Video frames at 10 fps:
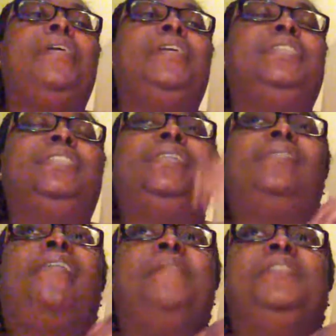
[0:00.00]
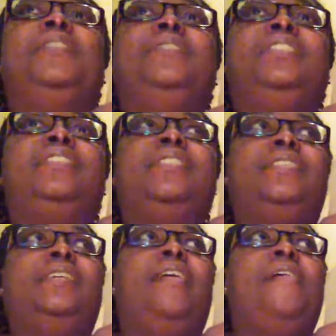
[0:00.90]
again, I'm a low-key
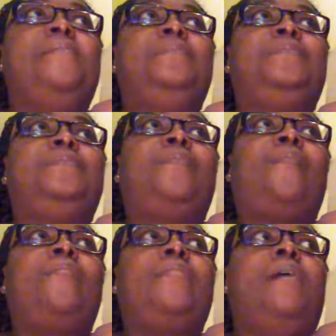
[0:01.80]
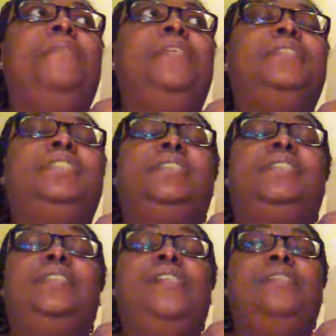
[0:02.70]
city
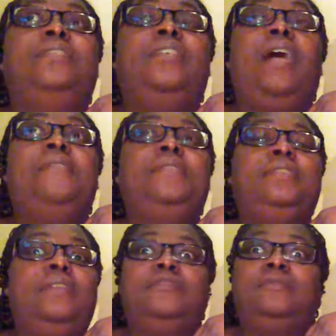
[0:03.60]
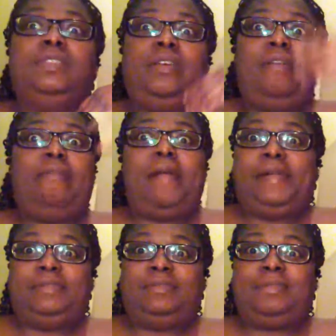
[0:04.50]
girl, so I was never really
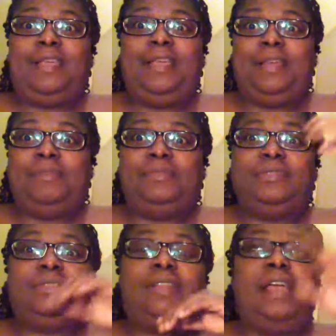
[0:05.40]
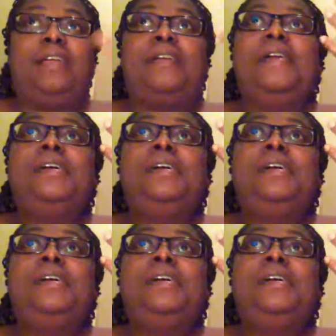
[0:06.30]
around animals, like,